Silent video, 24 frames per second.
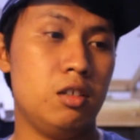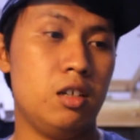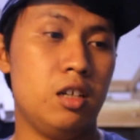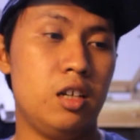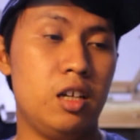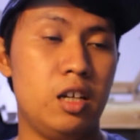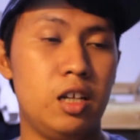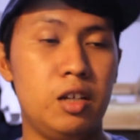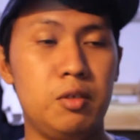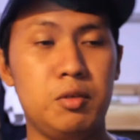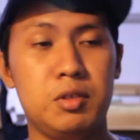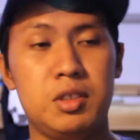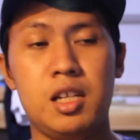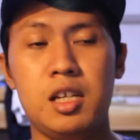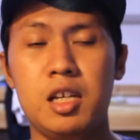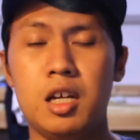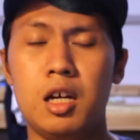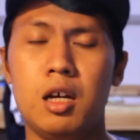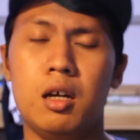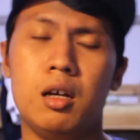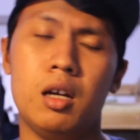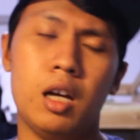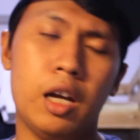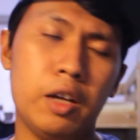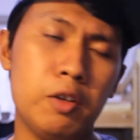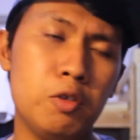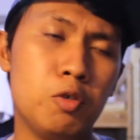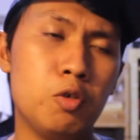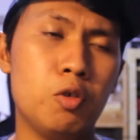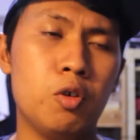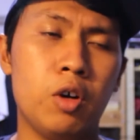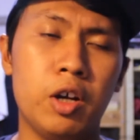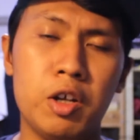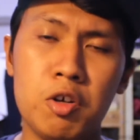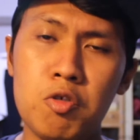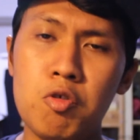And he was like, yeah, I
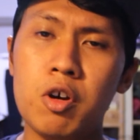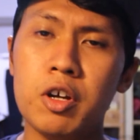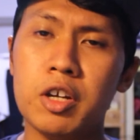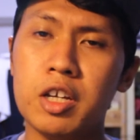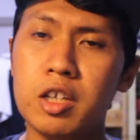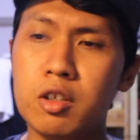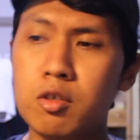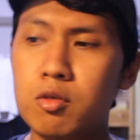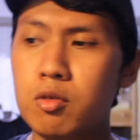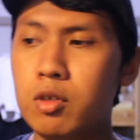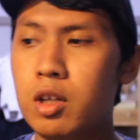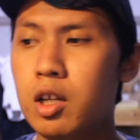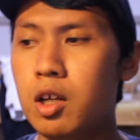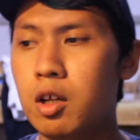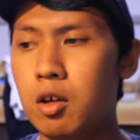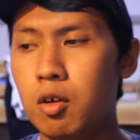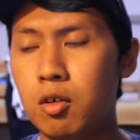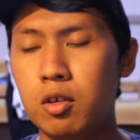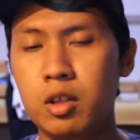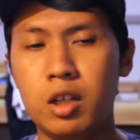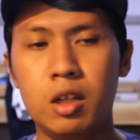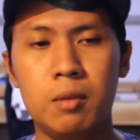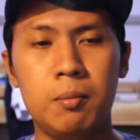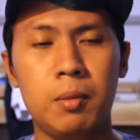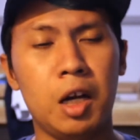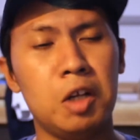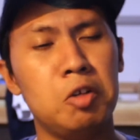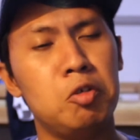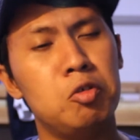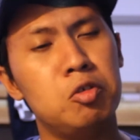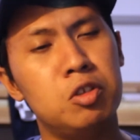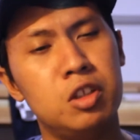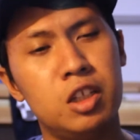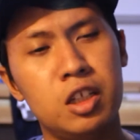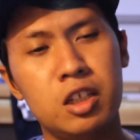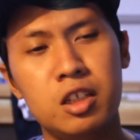know, I can do that, all that, but I
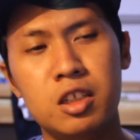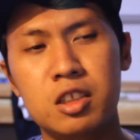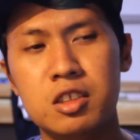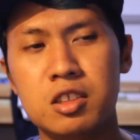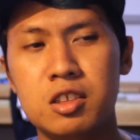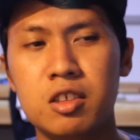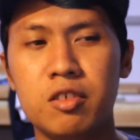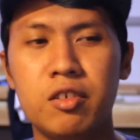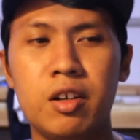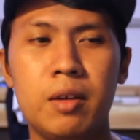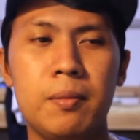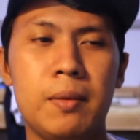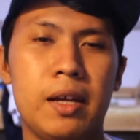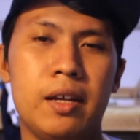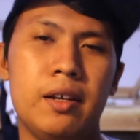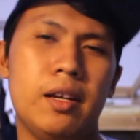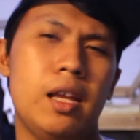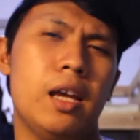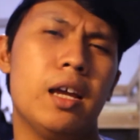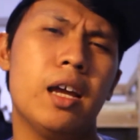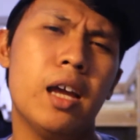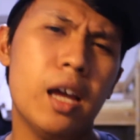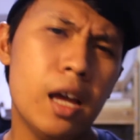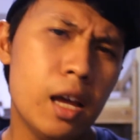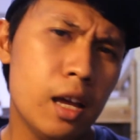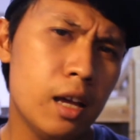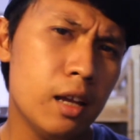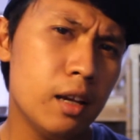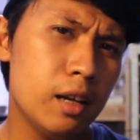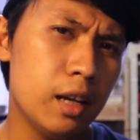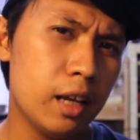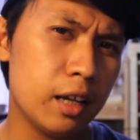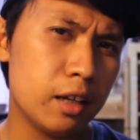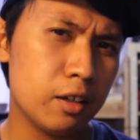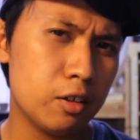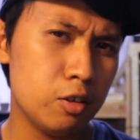don't think Instagram, like,
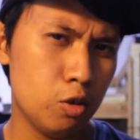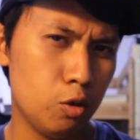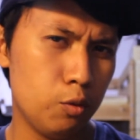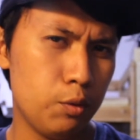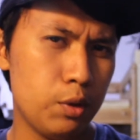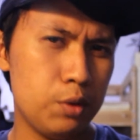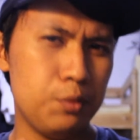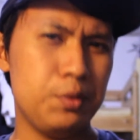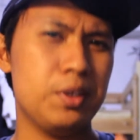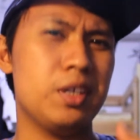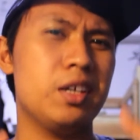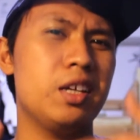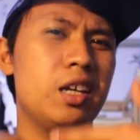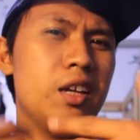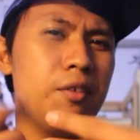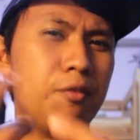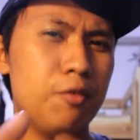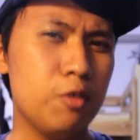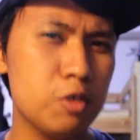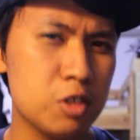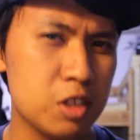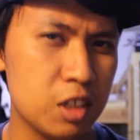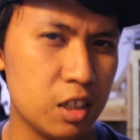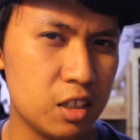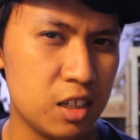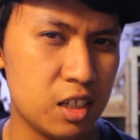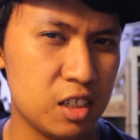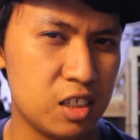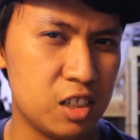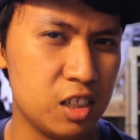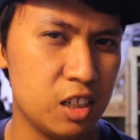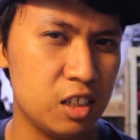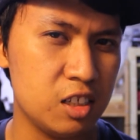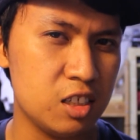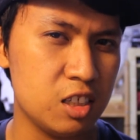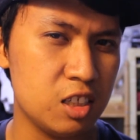you know, when we give you
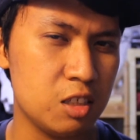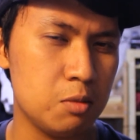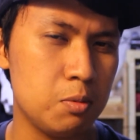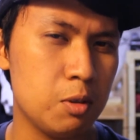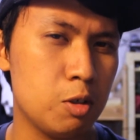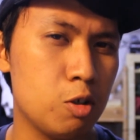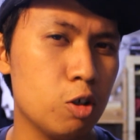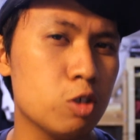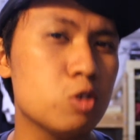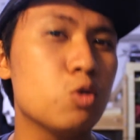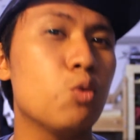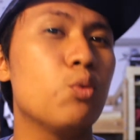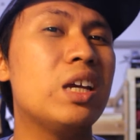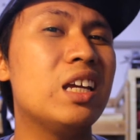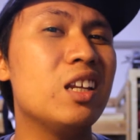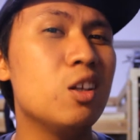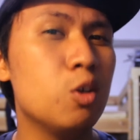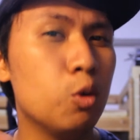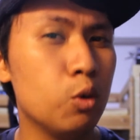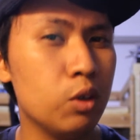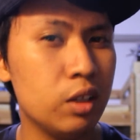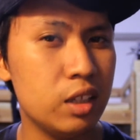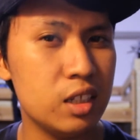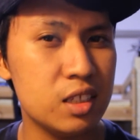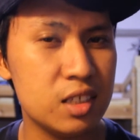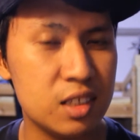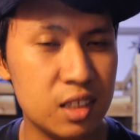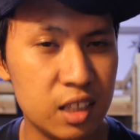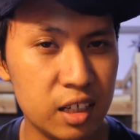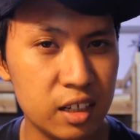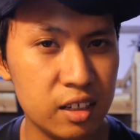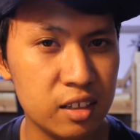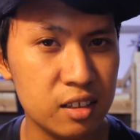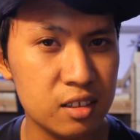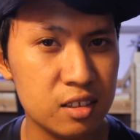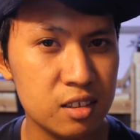suggestions, it's because we know these
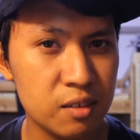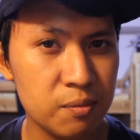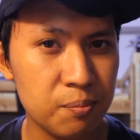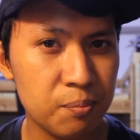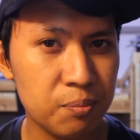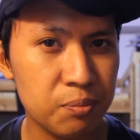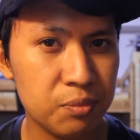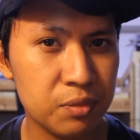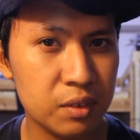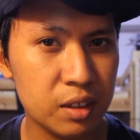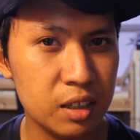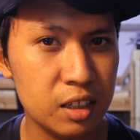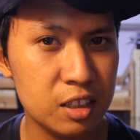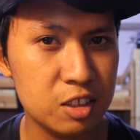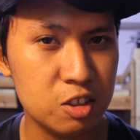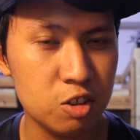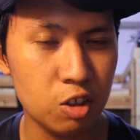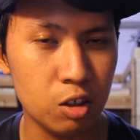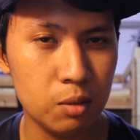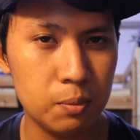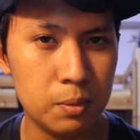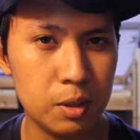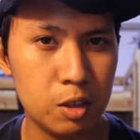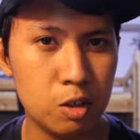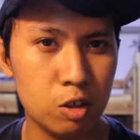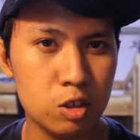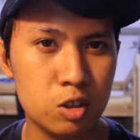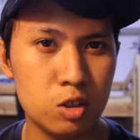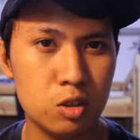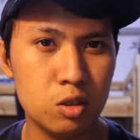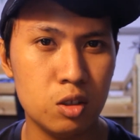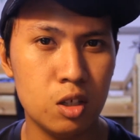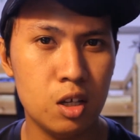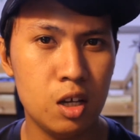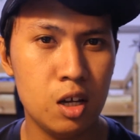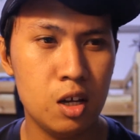things. It's not
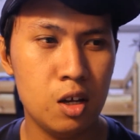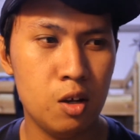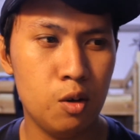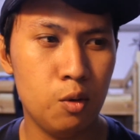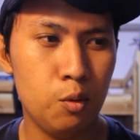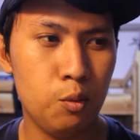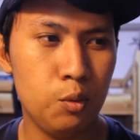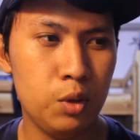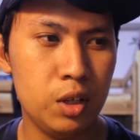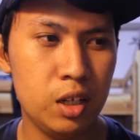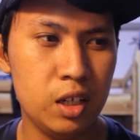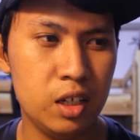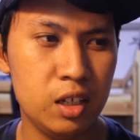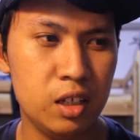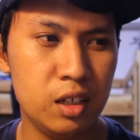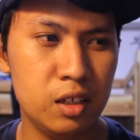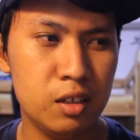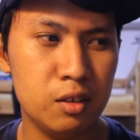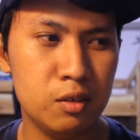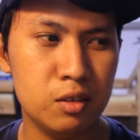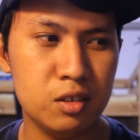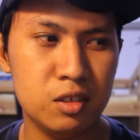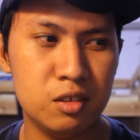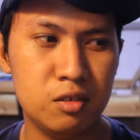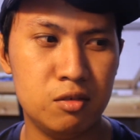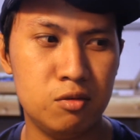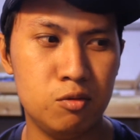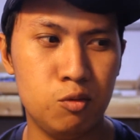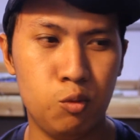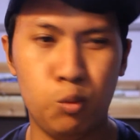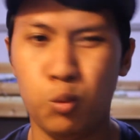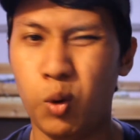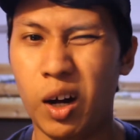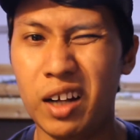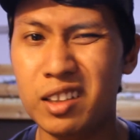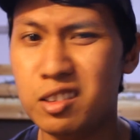because we
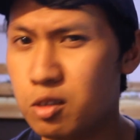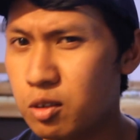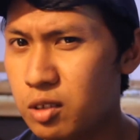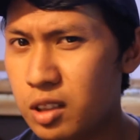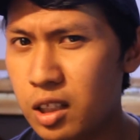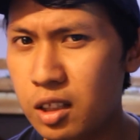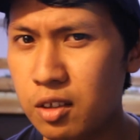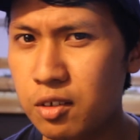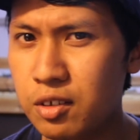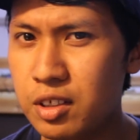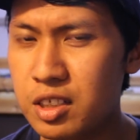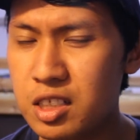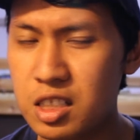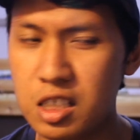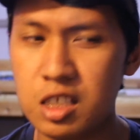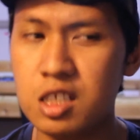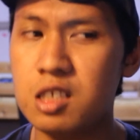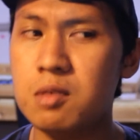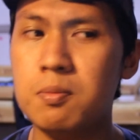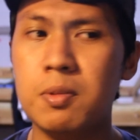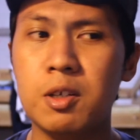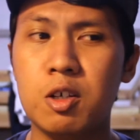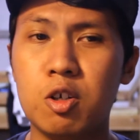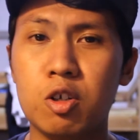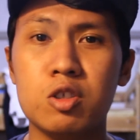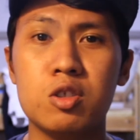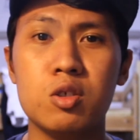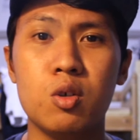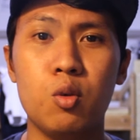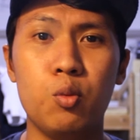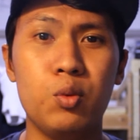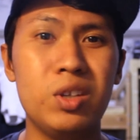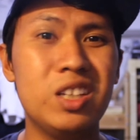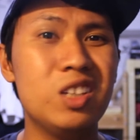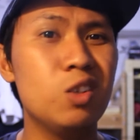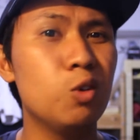want to tell you anything, it's because
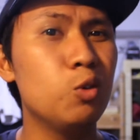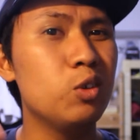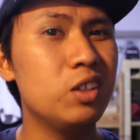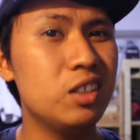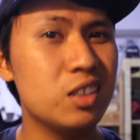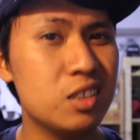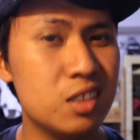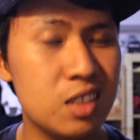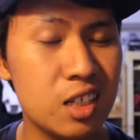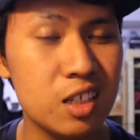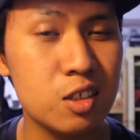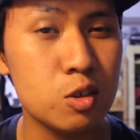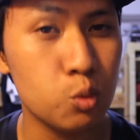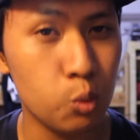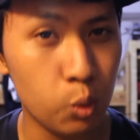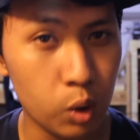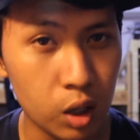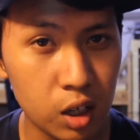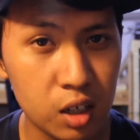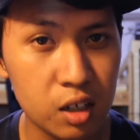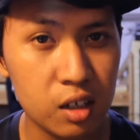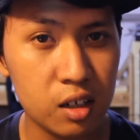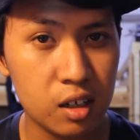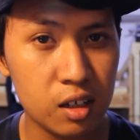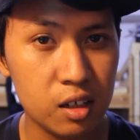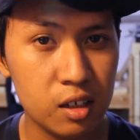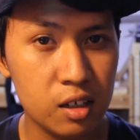we know these things work.